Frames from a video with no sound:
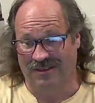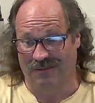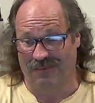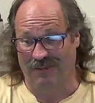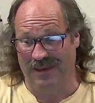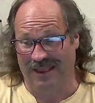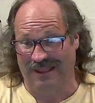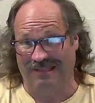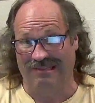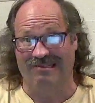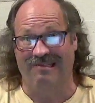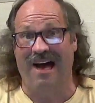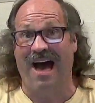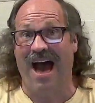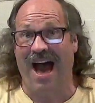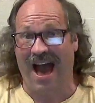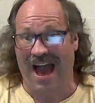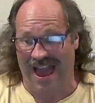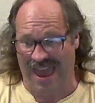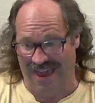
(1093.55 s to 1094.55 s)
to be
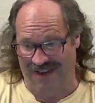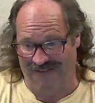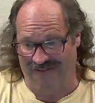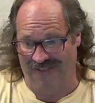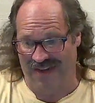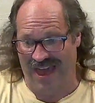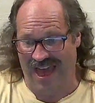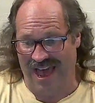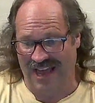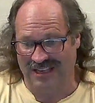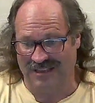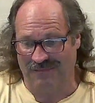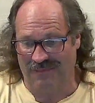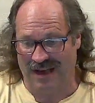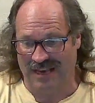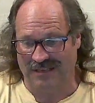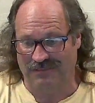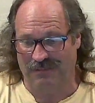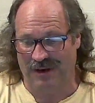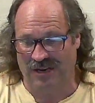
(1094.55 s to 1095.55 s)
live
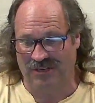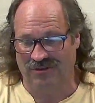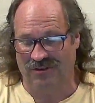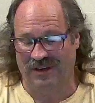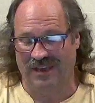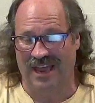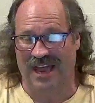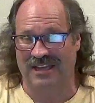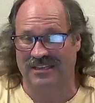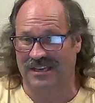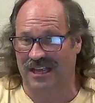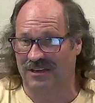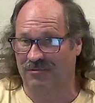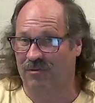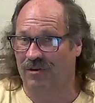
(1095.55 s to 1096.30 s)
as my special guest,